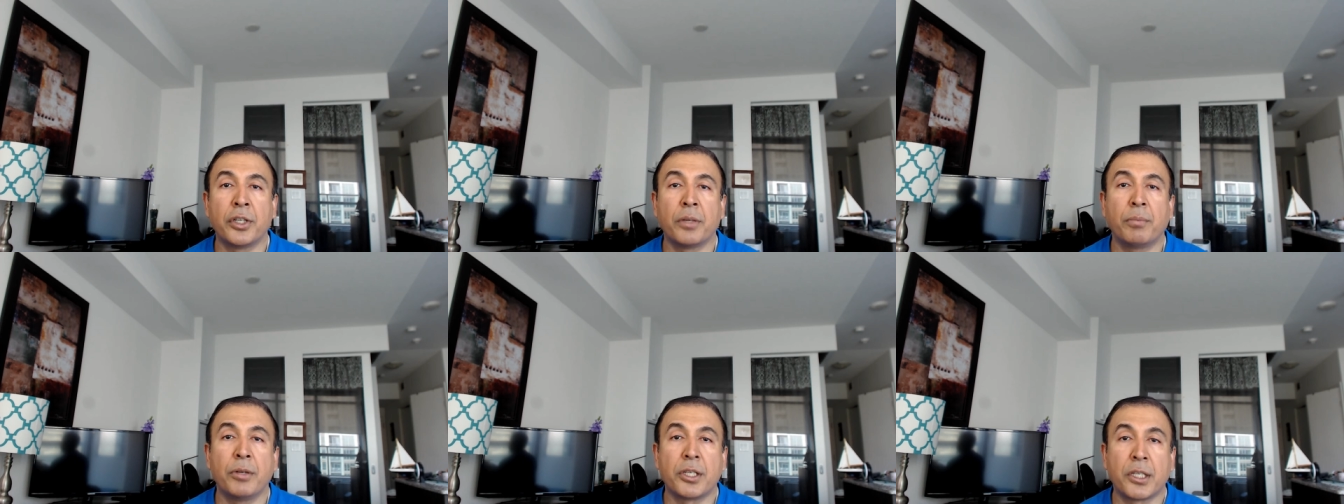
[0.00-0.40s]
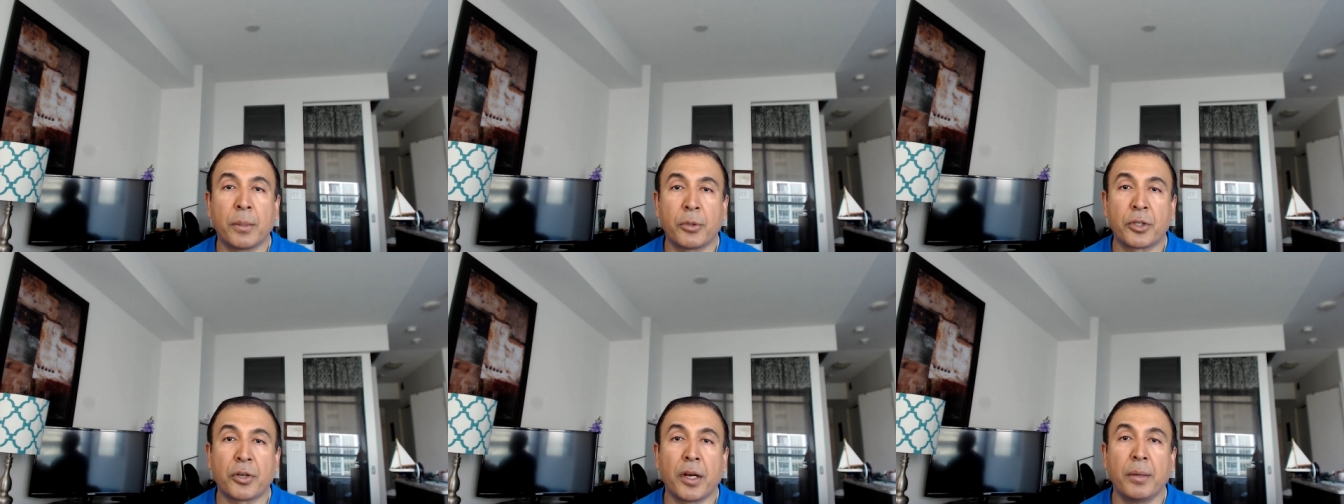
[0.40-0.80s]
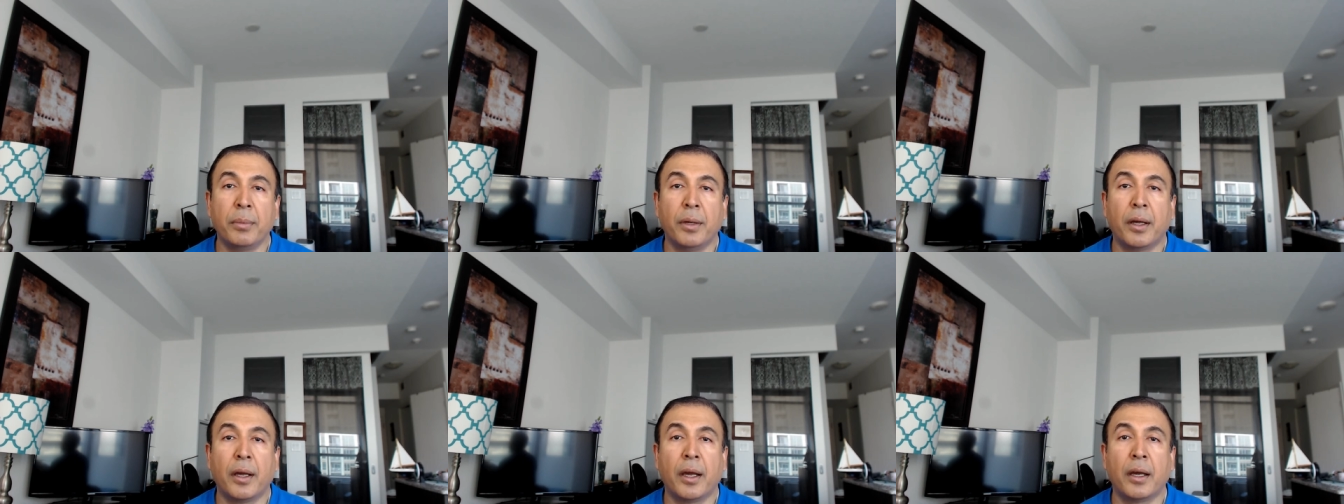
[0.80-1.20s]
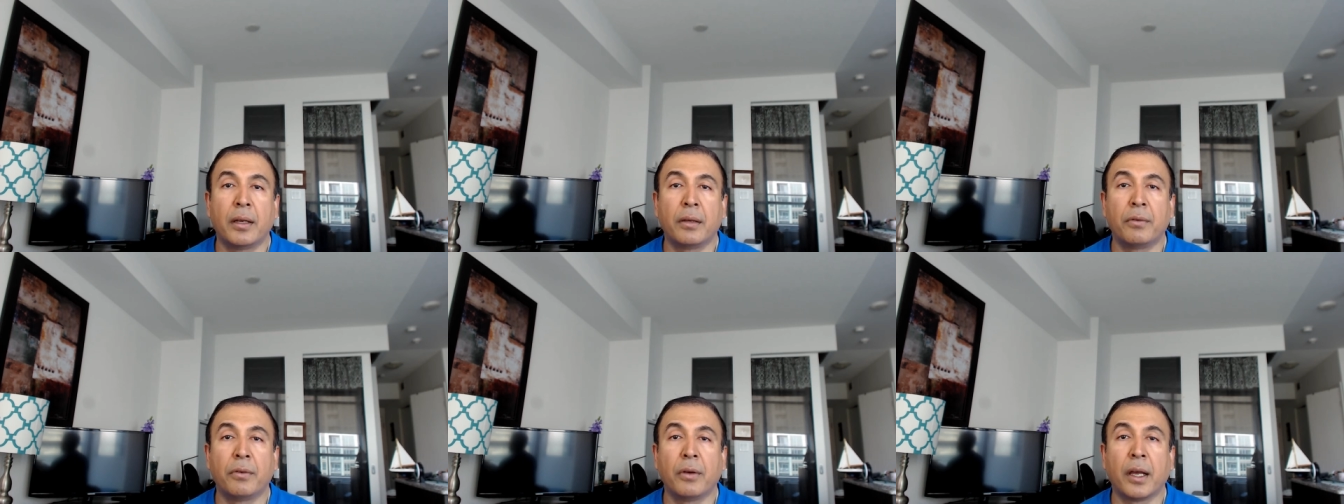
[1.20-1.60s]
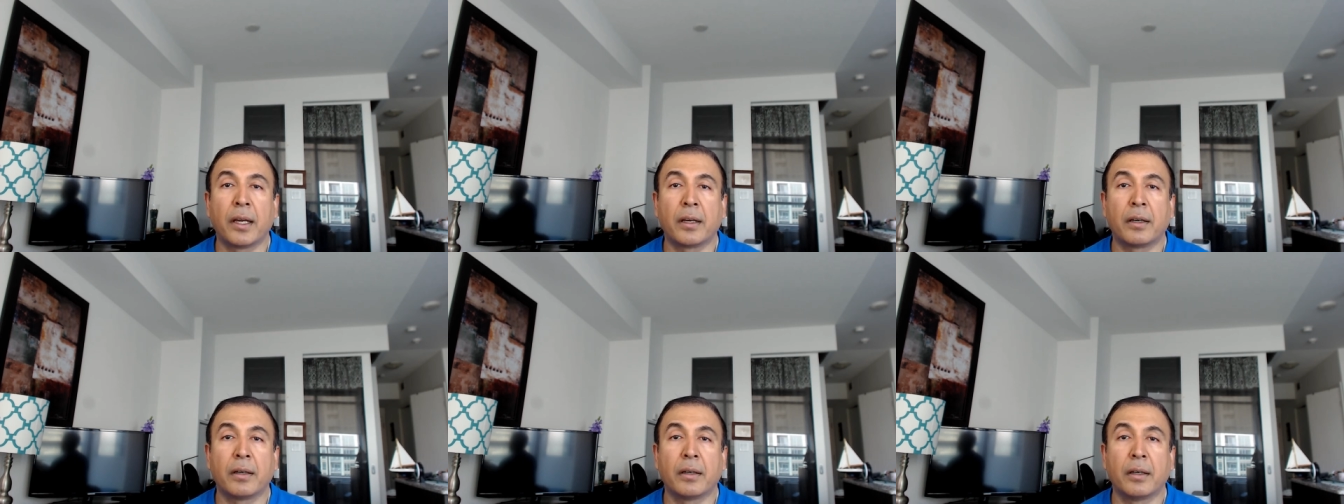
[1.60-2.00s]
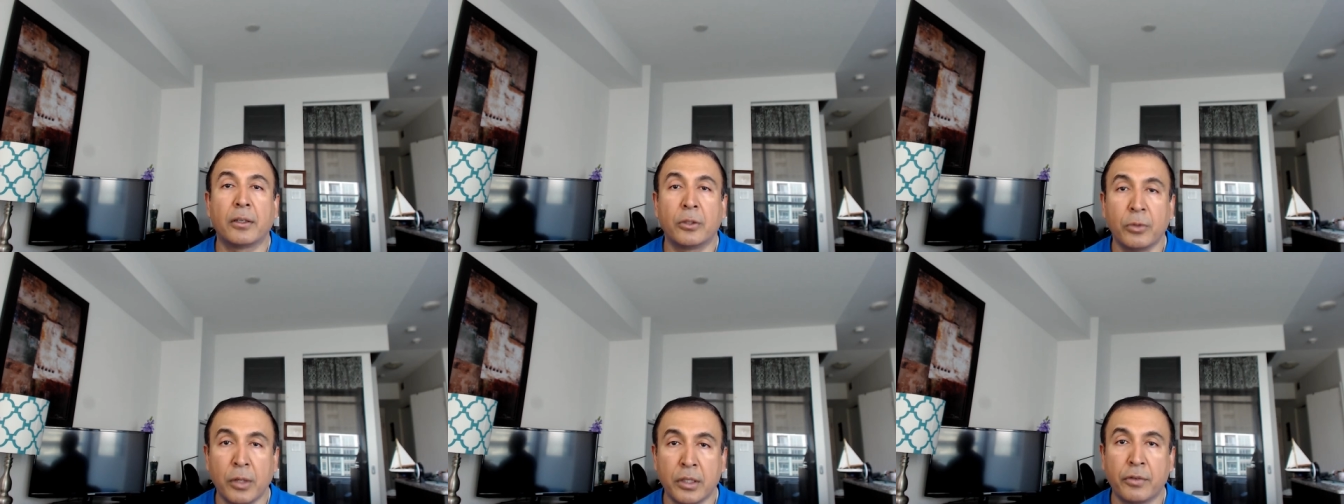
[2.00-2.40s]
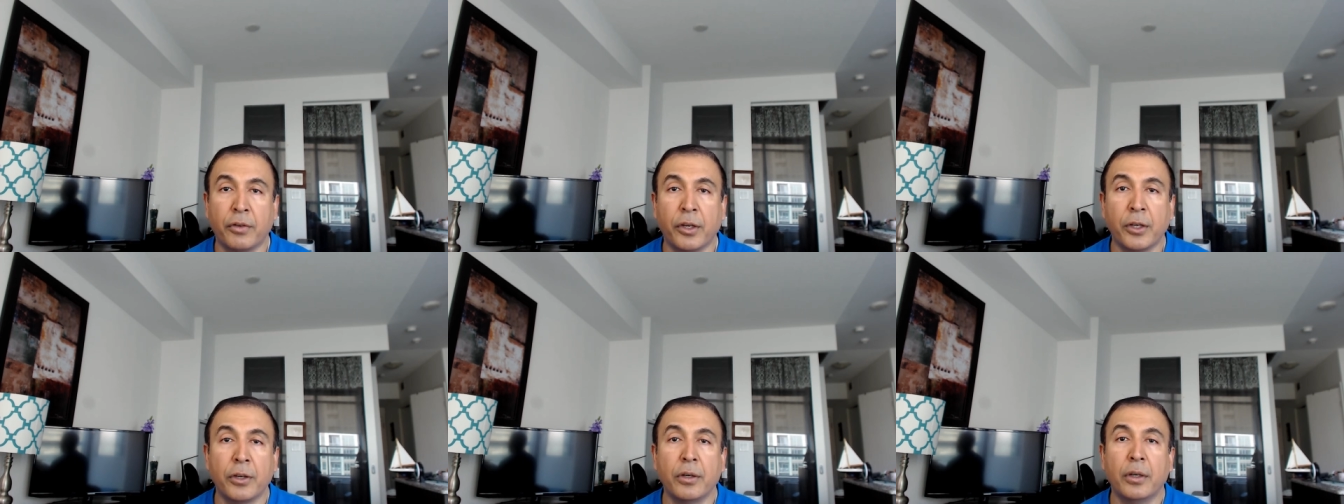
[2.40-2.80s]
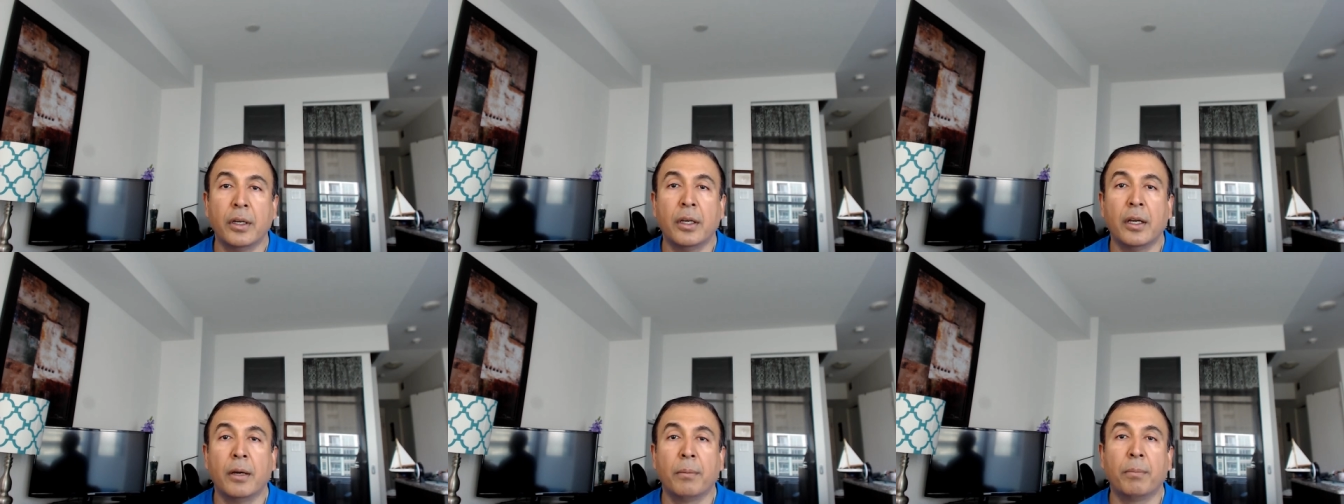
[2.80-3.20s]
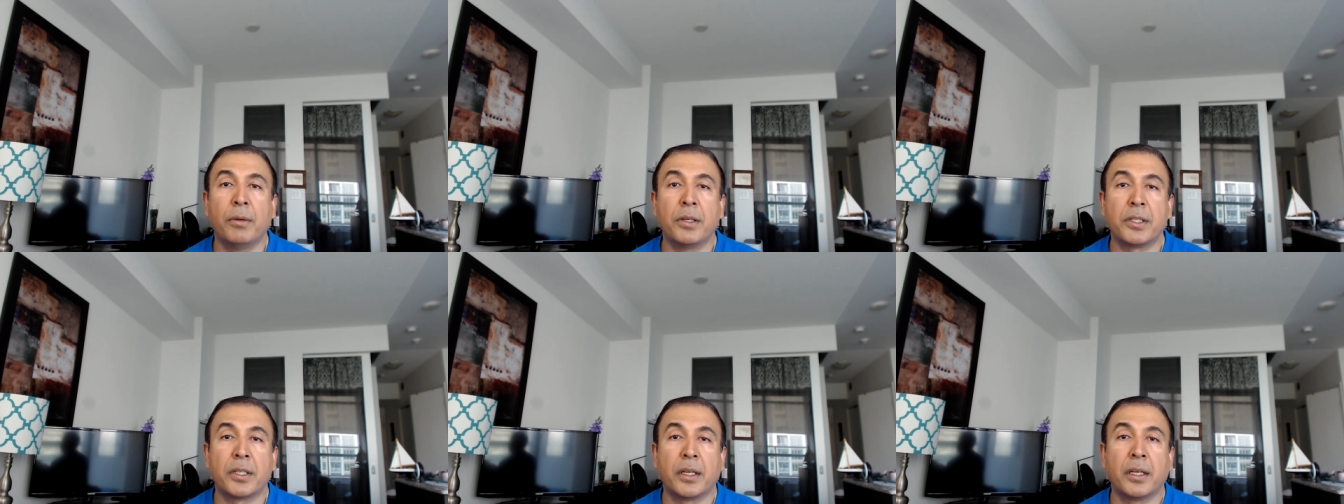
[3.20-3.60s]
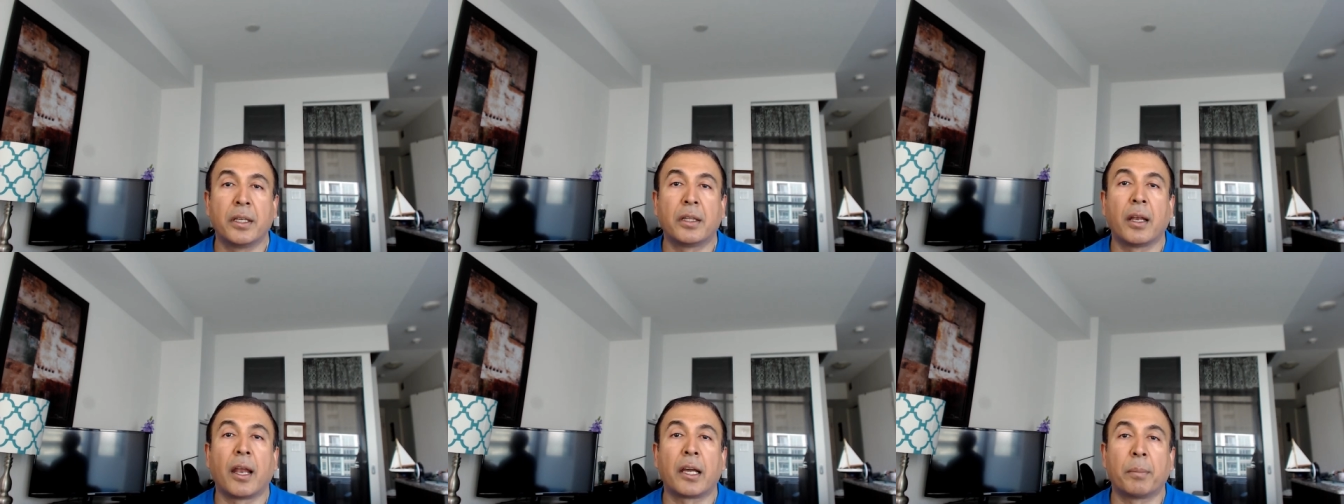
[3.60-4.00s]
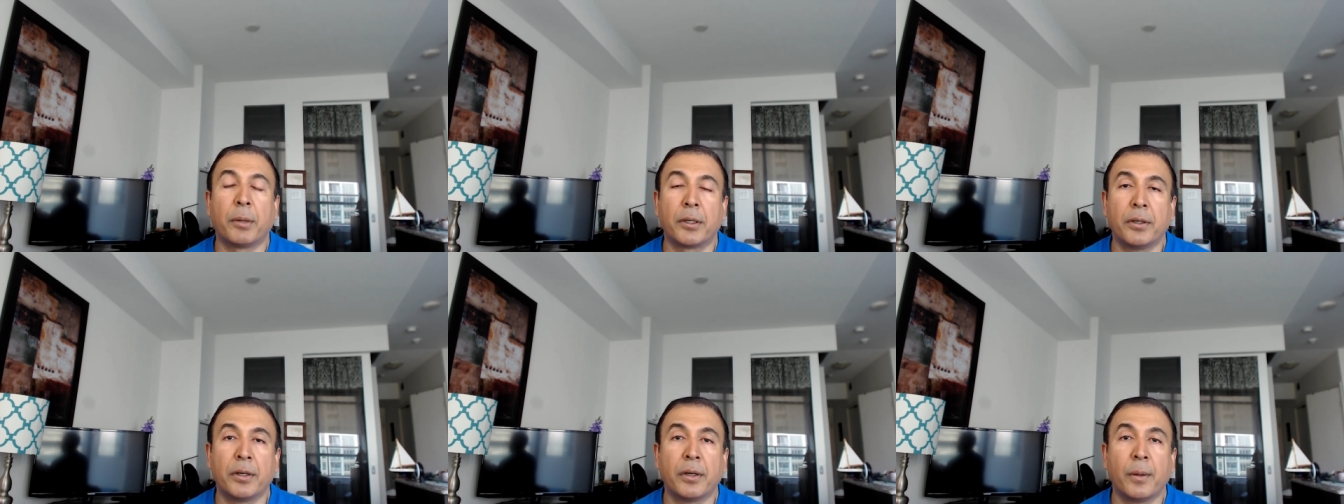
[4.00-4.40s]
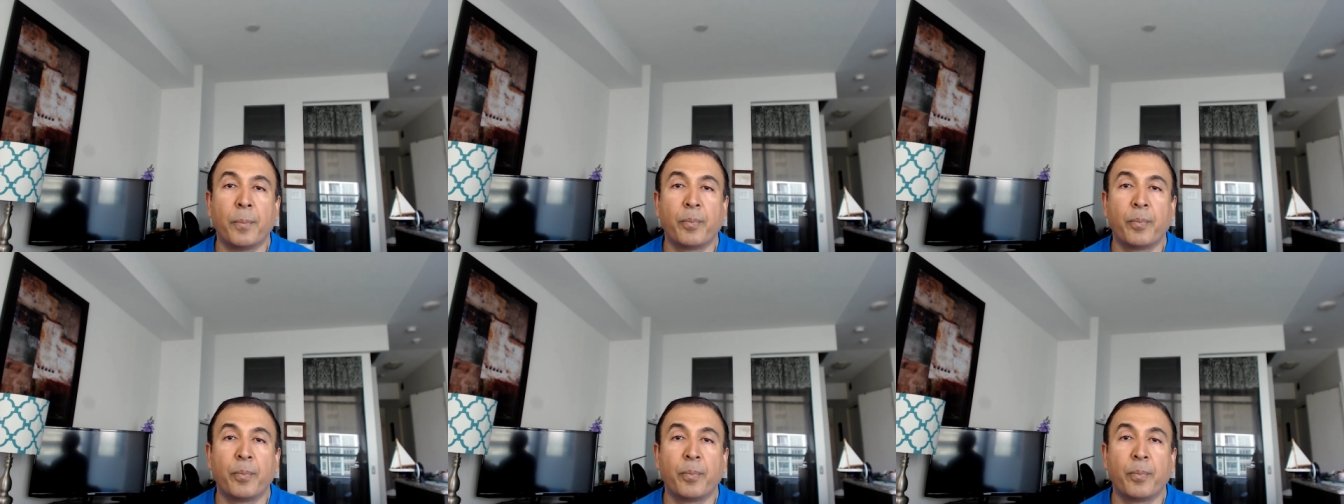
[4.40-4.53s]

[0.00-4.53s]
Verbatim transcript: please subscribe. And if you like today's video, please hit the like button.